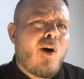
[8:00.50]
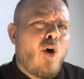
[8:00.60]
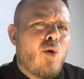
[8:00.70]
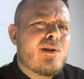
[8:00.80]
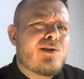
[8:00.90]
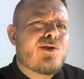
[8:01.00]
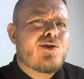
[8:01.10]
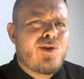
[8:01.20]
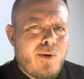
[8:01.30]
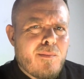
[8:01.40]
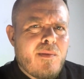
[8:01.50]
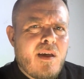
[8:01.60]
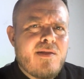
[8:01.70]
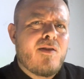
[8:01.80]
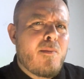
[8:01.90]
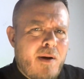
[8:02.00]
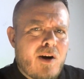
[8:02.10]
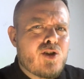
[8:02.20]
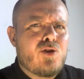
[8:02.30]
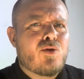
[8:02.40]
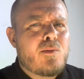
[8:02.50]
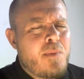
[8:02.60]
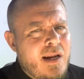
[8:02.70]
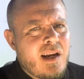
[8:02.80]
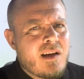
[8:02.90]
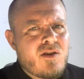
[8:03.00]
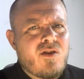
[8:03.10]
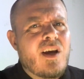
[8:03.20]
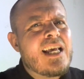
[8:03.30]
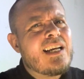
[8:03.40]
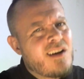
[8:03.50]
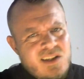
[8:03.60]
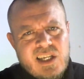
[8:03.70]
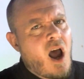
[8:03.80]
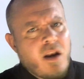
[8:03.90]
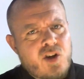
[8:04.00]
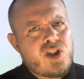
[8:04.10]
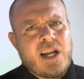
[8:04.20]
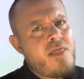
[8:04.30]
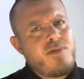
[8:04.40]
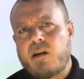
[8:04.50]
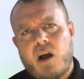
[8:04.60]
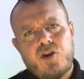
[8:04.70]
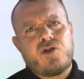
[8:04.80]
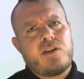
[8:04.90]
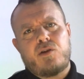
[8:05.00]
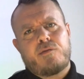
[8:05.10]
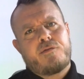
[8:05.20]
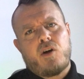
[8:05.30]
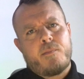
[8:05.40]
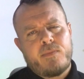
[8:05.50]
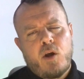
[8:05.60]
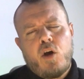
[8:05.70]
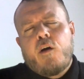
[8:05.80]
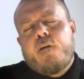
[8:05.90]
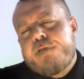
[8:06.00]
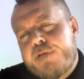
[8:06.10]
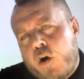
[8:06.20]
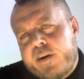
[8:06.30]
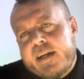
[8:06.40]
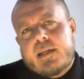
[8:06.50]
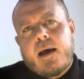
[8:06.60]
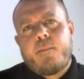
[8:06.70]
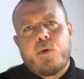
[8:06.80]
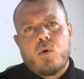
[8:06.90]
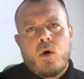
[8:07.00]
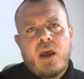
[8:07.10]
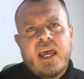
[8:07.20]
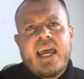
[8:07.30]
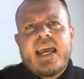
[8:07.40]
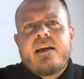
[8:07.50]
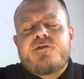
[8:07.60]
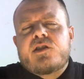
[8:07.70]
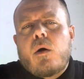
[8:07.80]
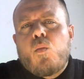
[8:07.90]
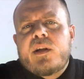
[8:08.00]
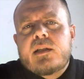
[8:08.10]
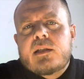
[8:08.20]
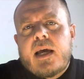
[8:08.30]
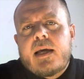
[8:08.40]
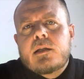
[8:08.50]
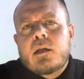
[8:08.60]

always assume that the person you're speaking to doesn't understand the country that you're from. For example, if someone says,